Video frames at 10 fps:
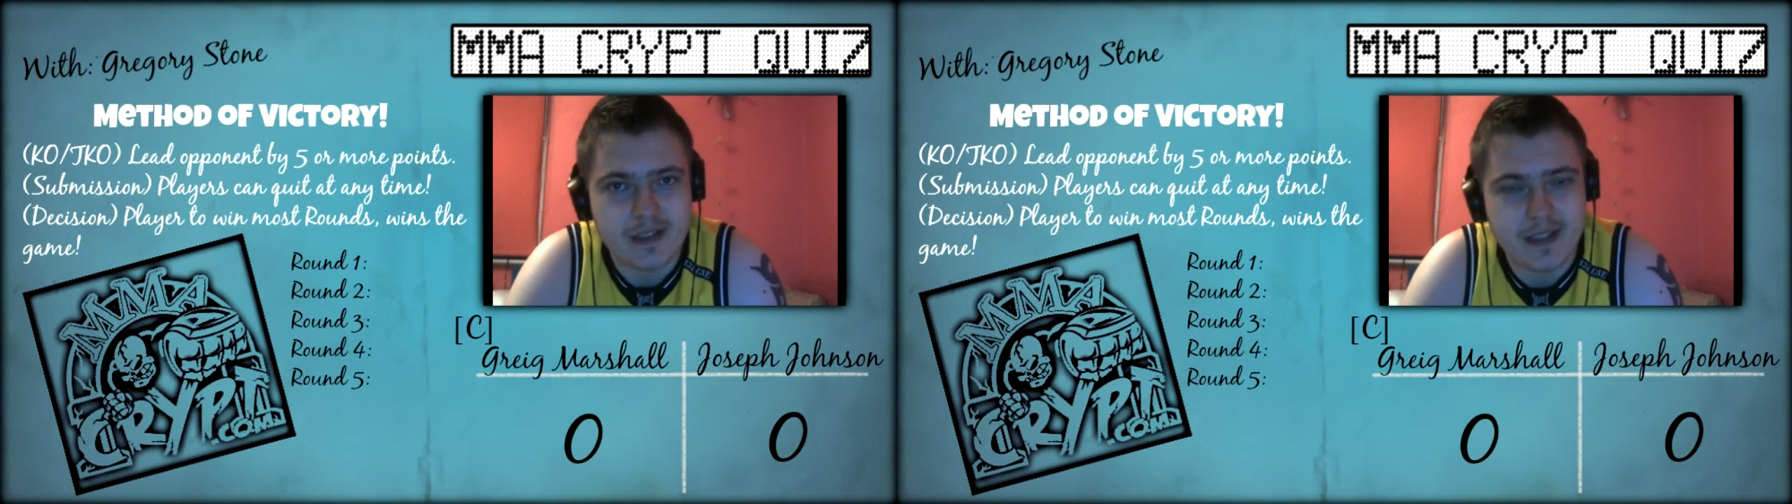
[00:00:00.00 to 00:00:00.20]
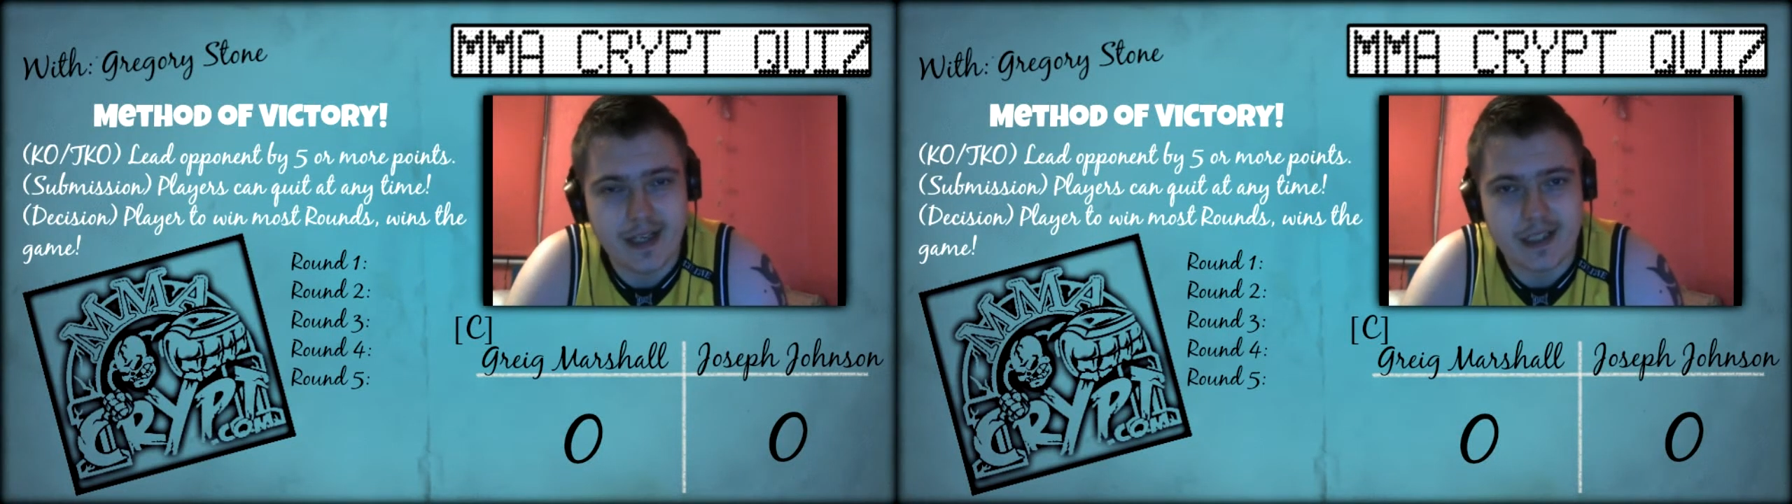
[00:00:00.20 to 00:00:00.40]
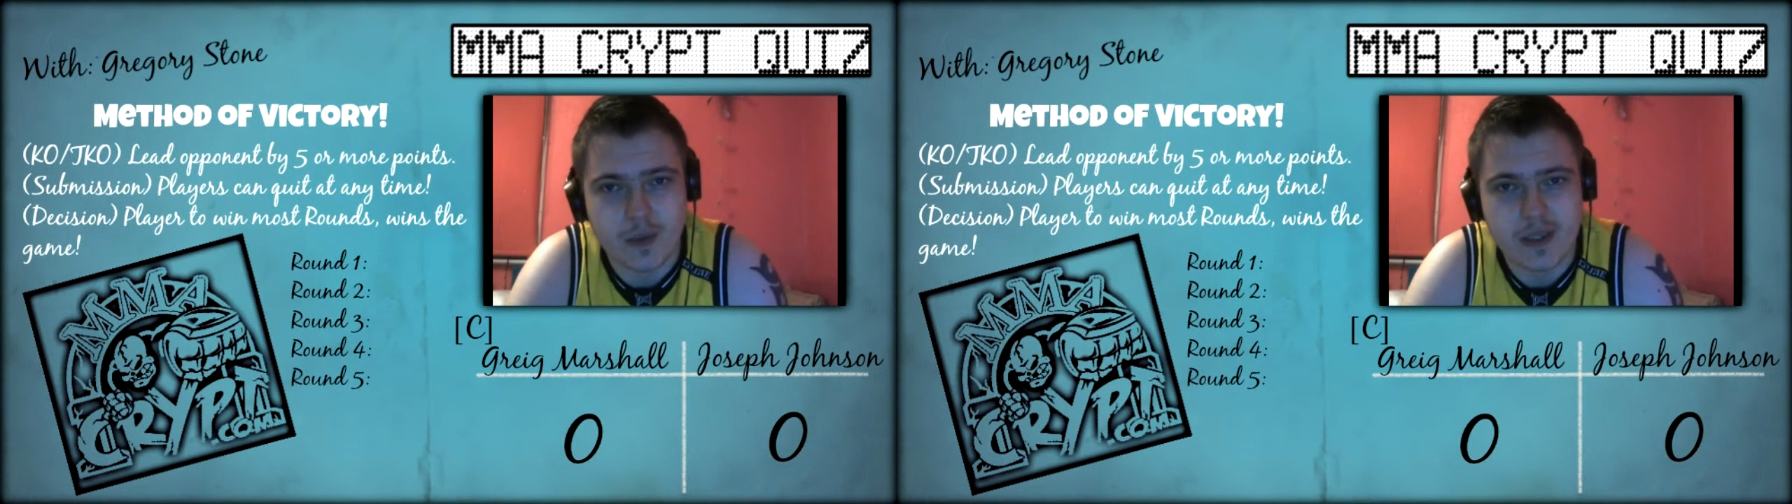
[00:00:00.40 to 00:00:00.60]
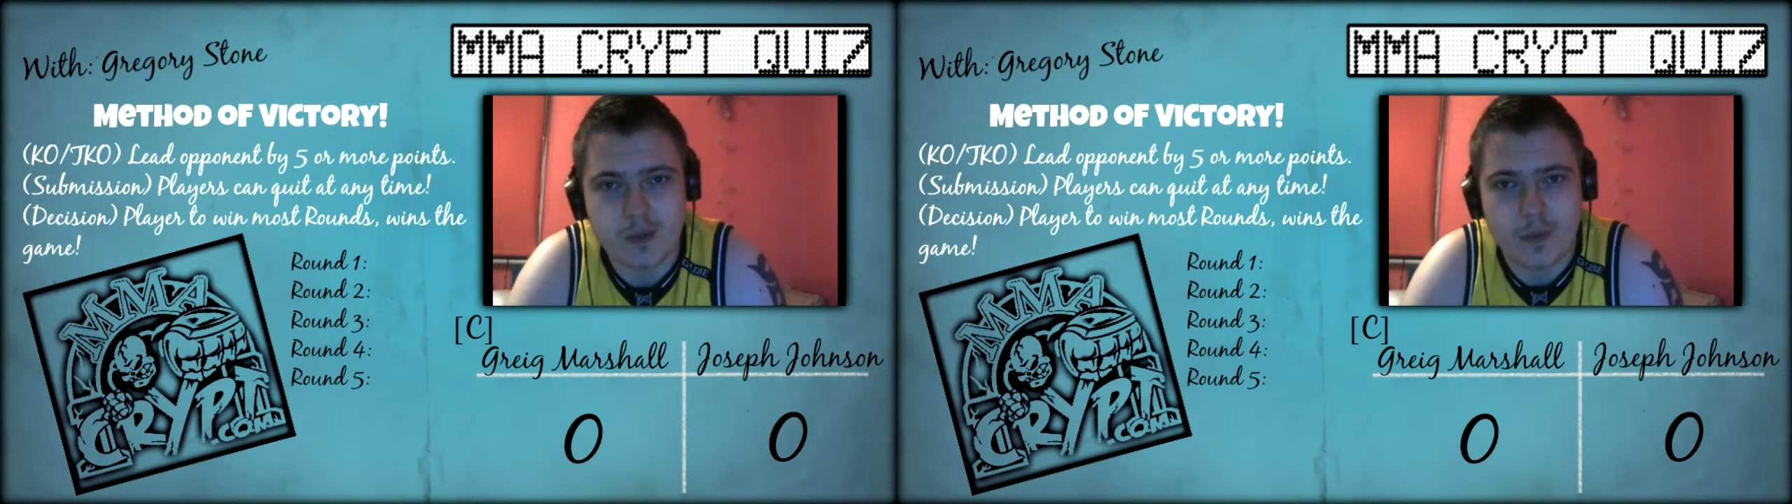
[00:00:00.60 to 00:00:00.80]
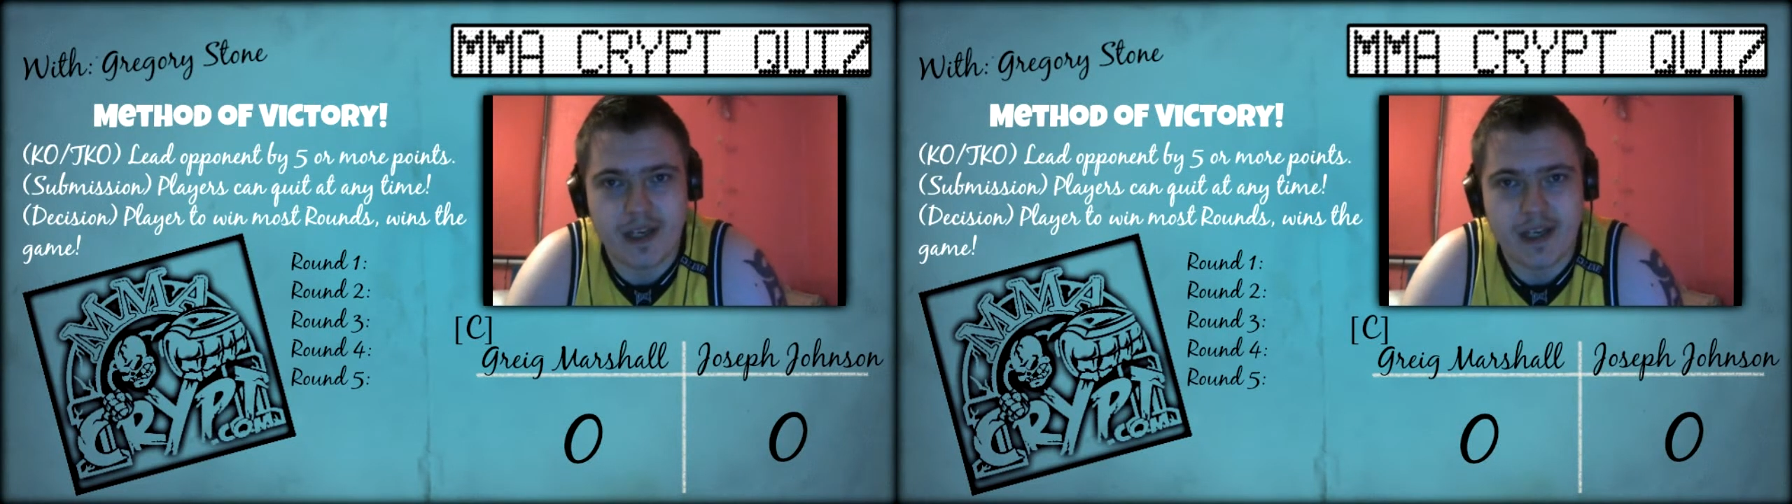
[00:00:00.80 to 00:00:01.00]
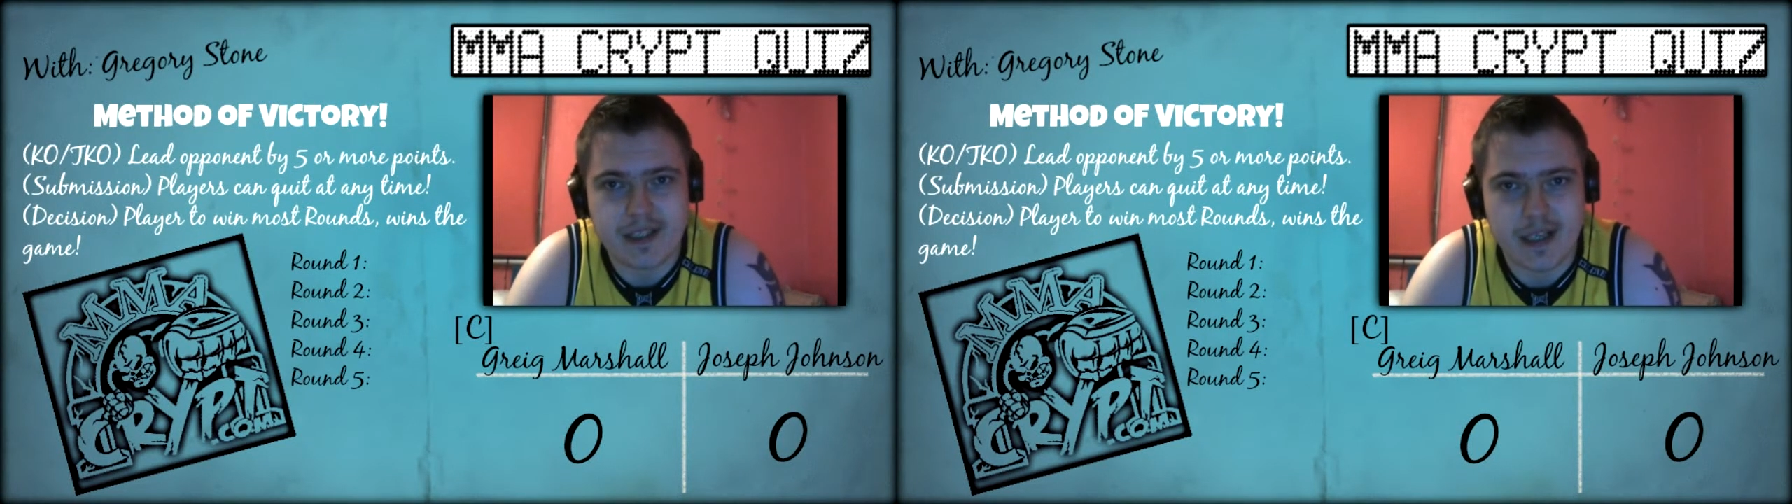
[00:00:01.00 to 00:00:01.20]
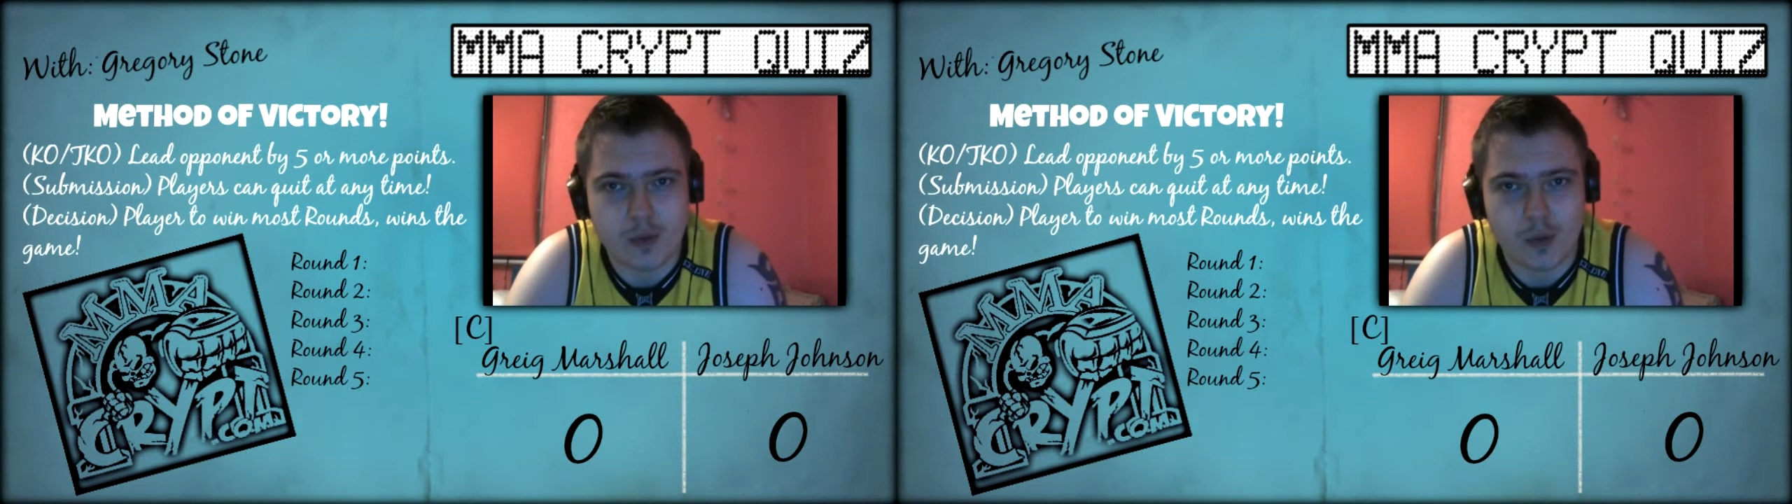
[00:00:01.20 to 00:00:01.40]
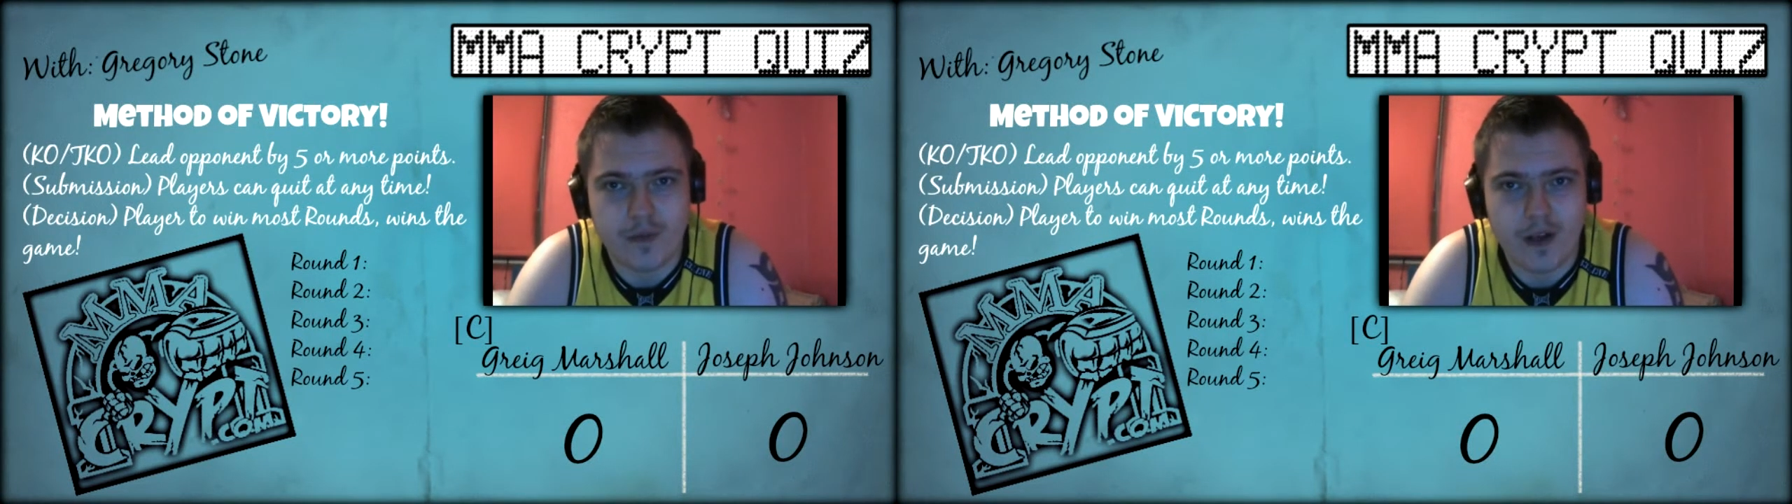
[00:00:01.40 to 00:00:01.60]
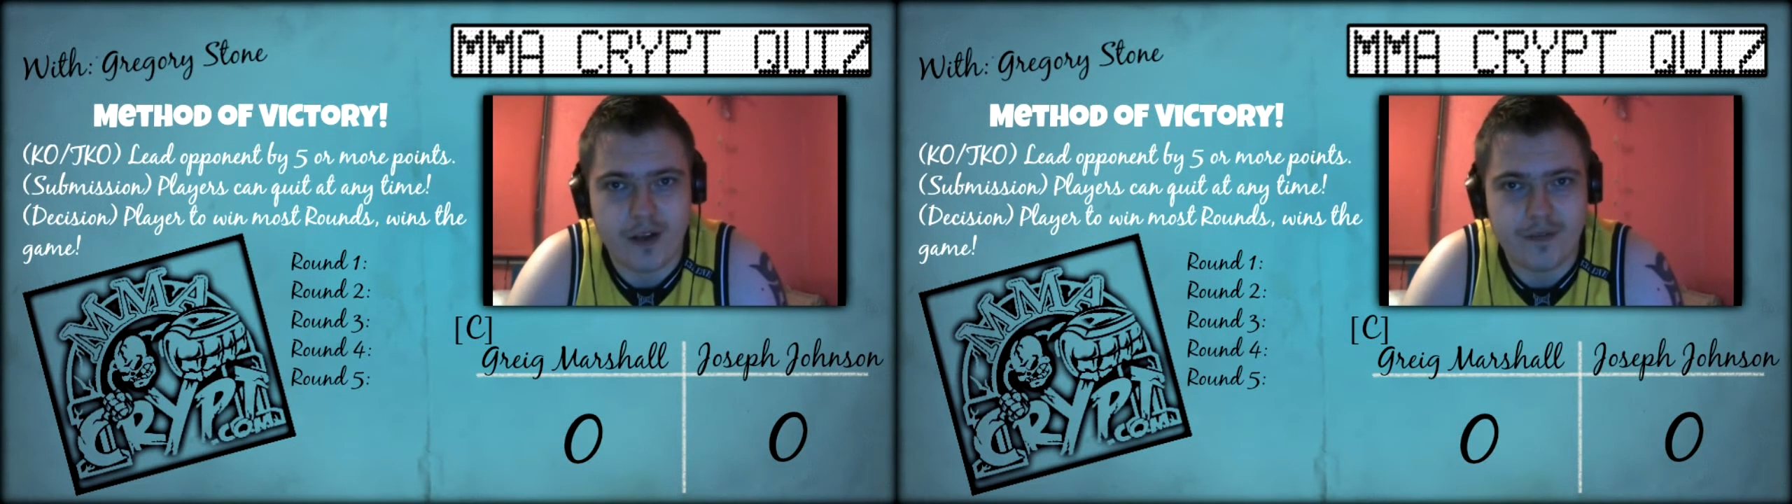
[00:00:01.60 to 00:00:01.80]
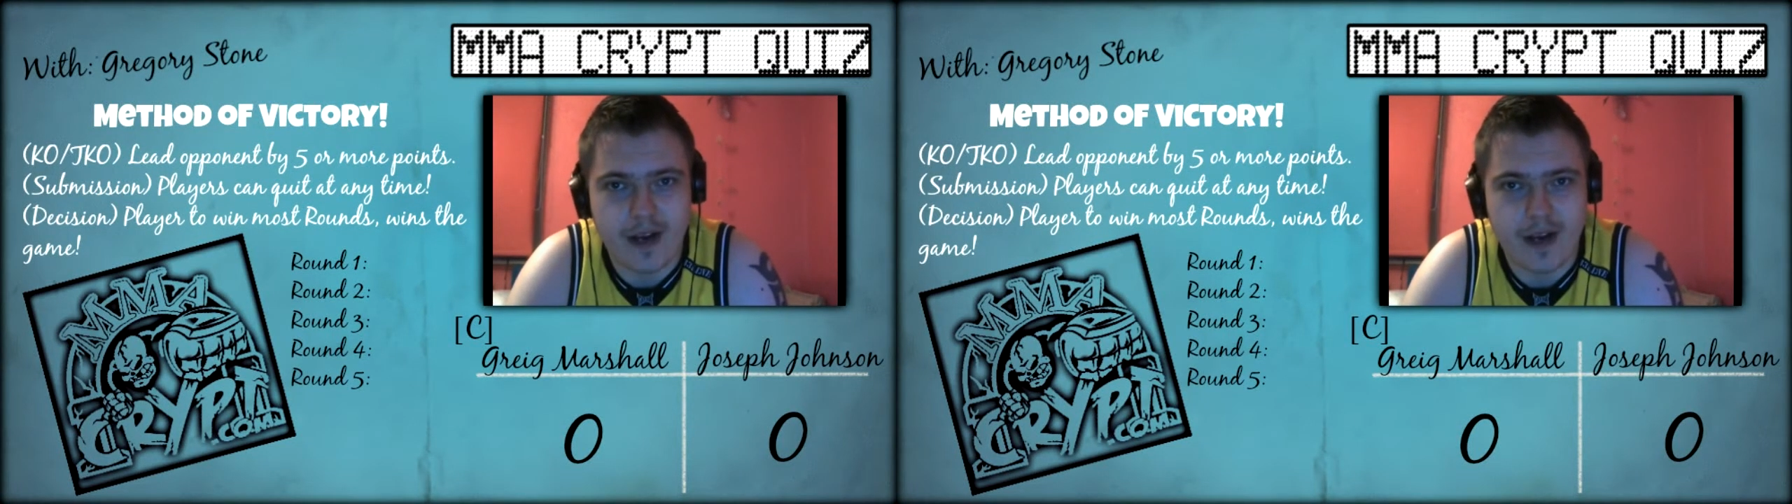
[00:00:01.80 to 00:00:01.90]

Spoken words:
Today's quiz will be scheduled for